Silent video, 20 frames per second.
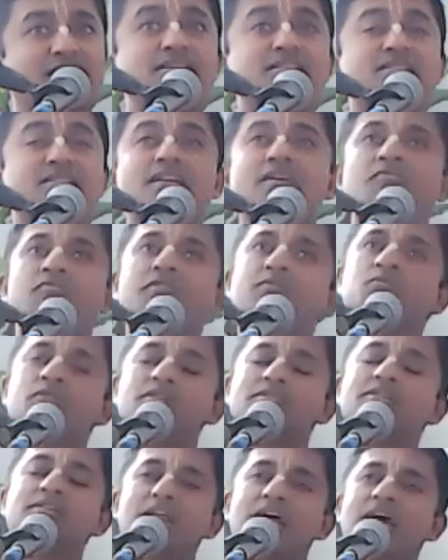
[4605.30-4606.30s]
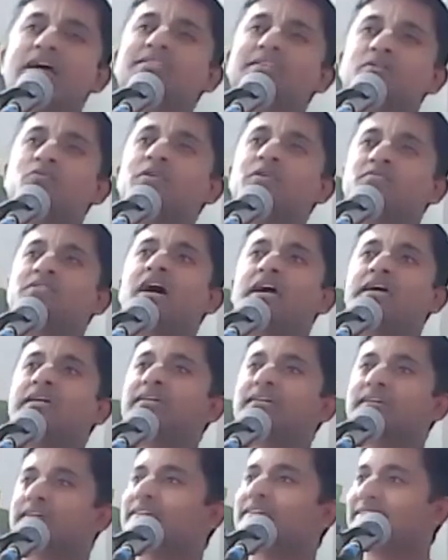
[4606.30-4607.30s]
He said, if it was a rat, I would have
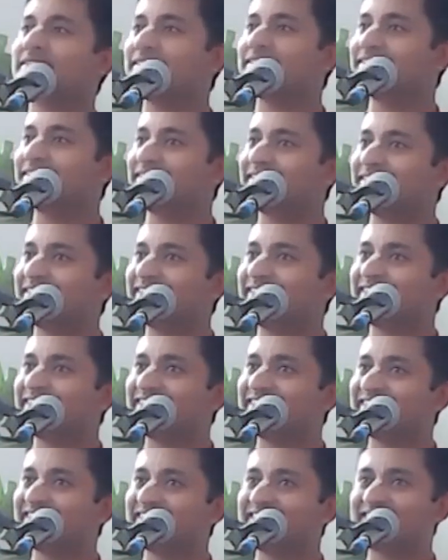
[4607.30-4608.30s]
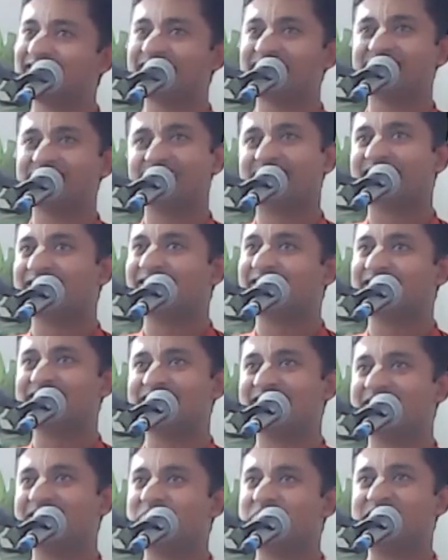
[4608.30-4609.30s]
died. I
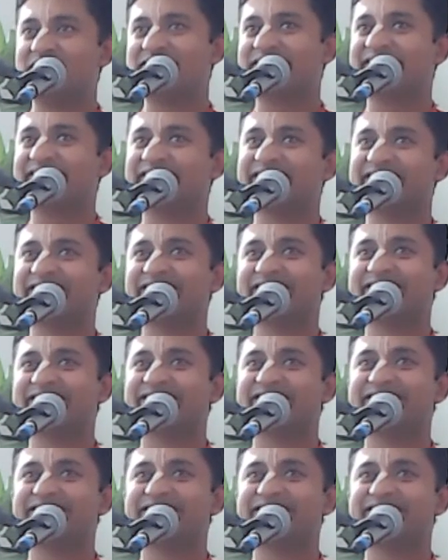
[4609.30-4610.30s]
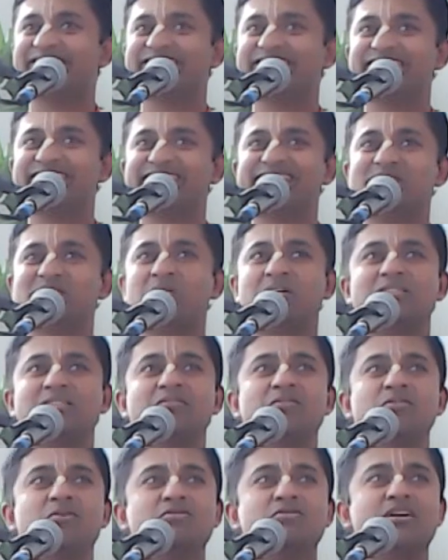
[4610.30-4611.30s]
said, amazing.
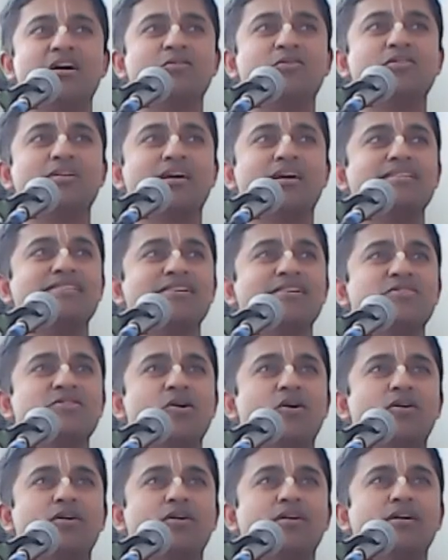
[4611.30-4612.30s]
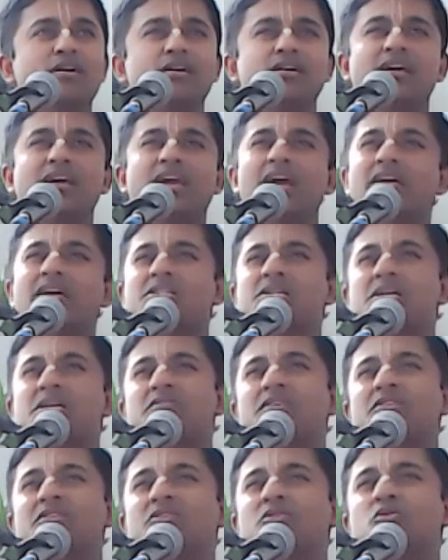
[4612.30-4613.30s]
Bhaktivinoda Thakur writes a song,
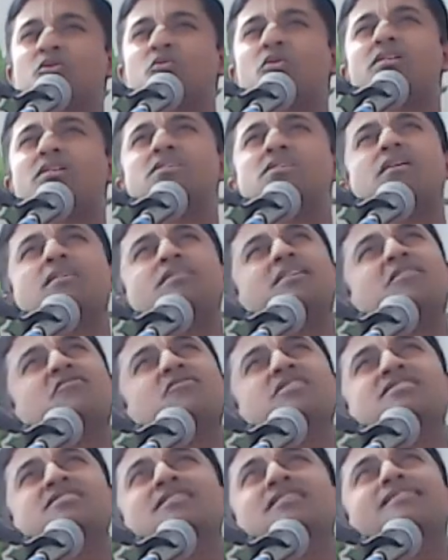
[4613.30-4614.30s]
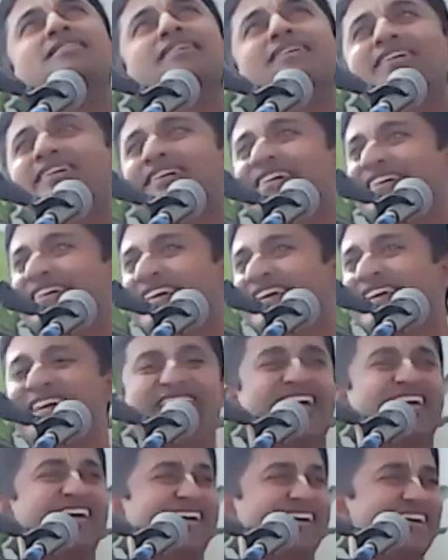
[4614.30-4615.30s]
Keshava Tuva Jagata Vichitra.
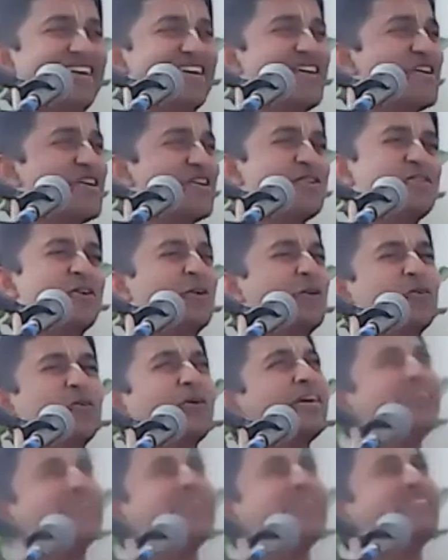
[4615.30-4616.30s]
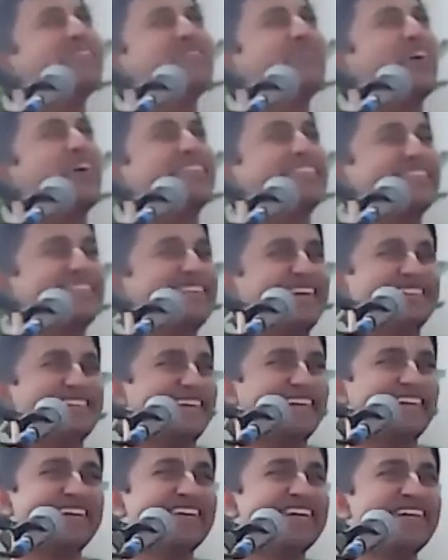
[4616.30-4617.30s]
Your world is
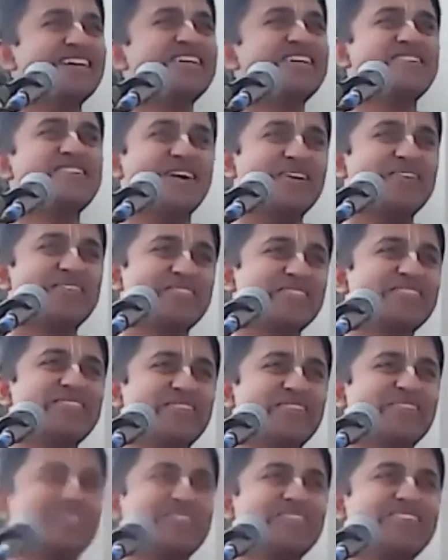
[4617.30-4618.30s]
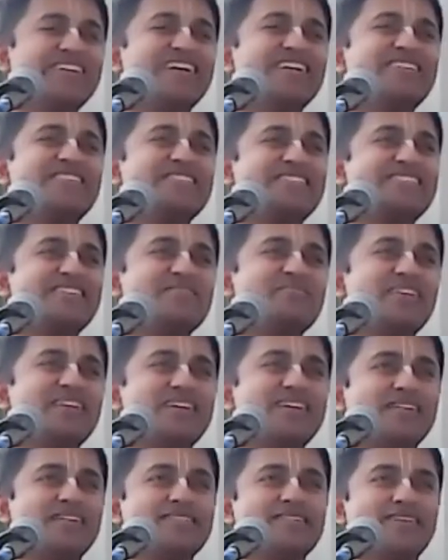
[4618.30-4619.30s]
fascinating. So, you know, we get to see
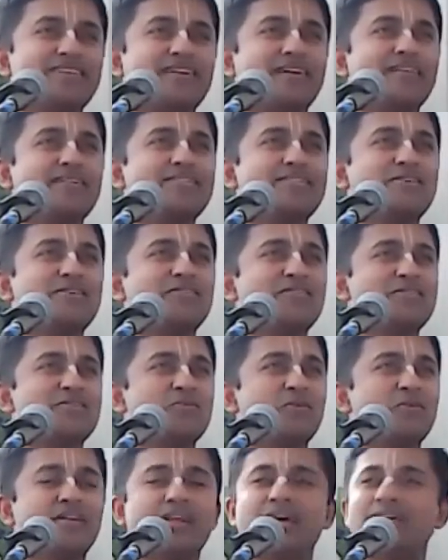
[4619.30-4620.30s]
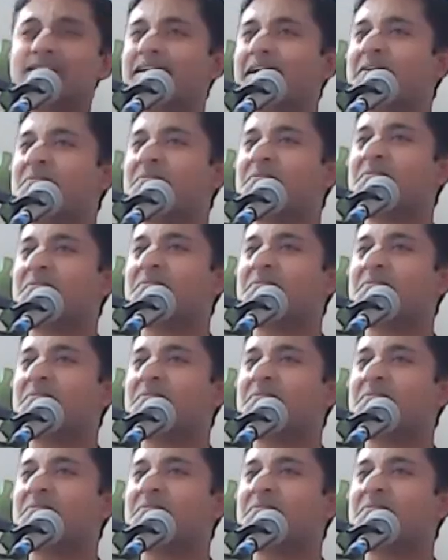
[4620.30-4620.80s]
many colors of this world like that.